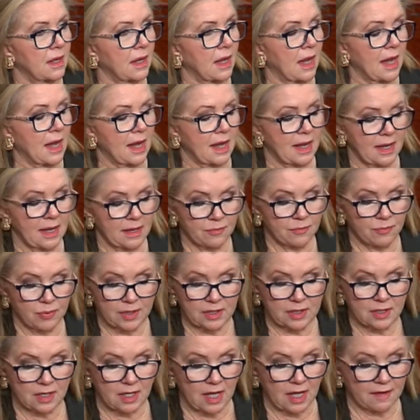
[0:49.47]
I
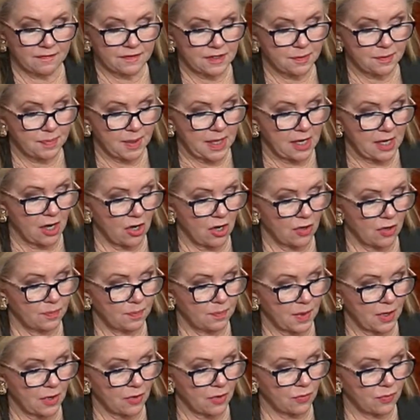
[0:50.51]
would love to be
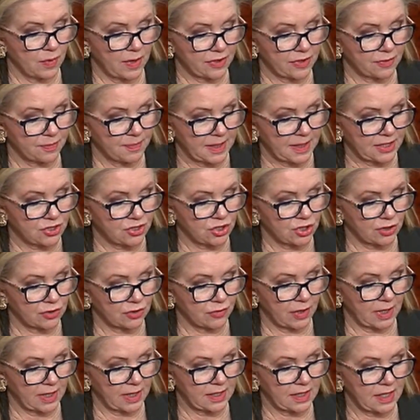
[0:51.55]
home with my
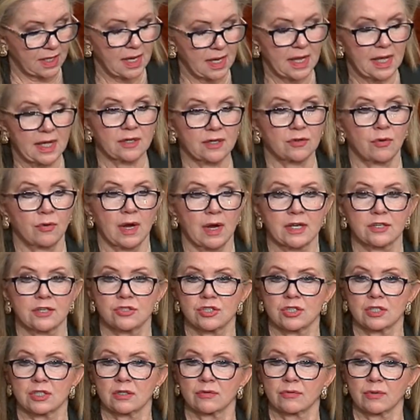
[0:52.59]
children and
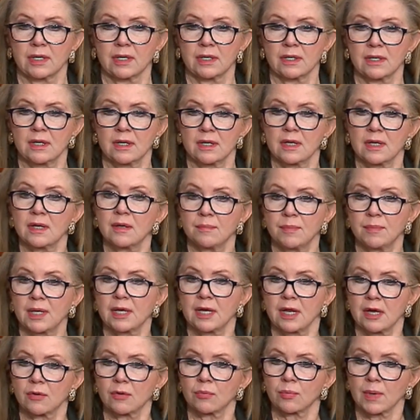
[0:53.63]
grandchildren, but
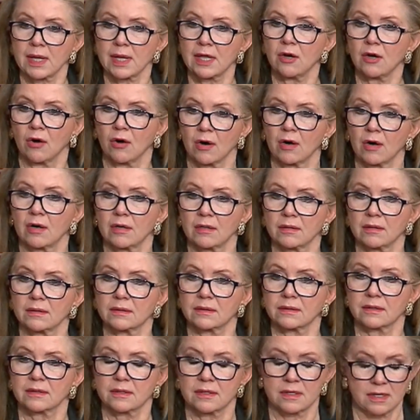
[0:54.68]
here we are.
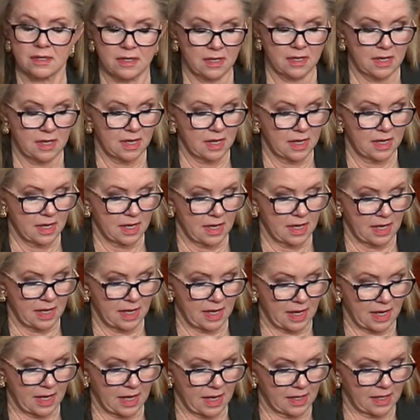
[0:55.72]

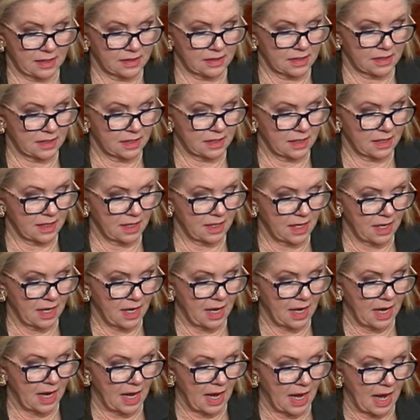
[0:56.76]
And
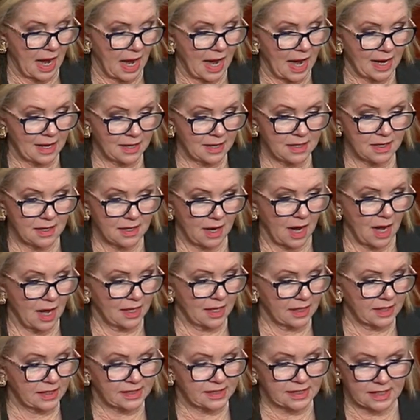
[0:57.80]
I
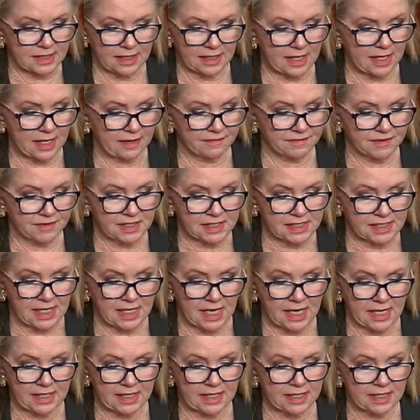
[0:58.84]
honestly have
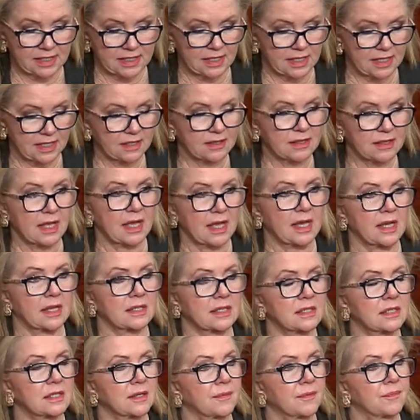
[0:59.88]
decided
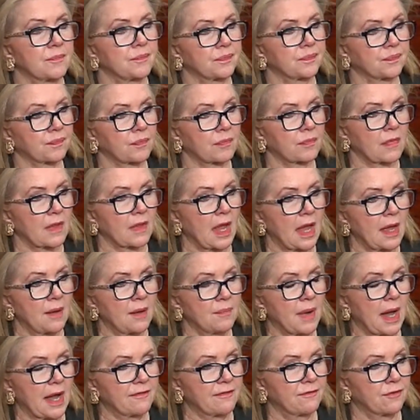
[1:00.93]
that
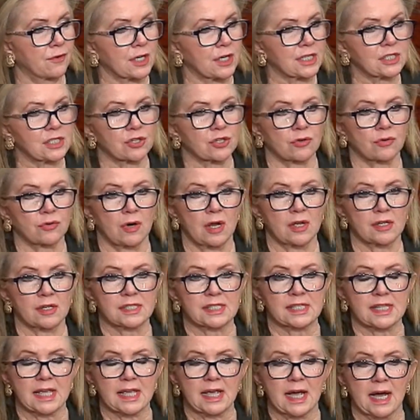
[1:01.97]
my friends
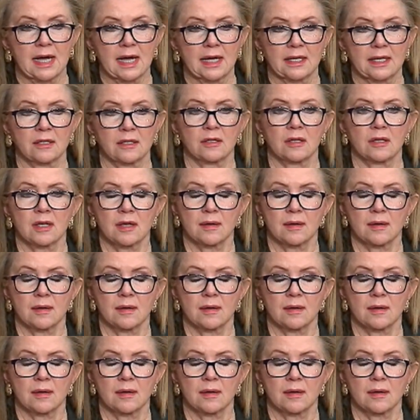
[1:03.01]
across the aisle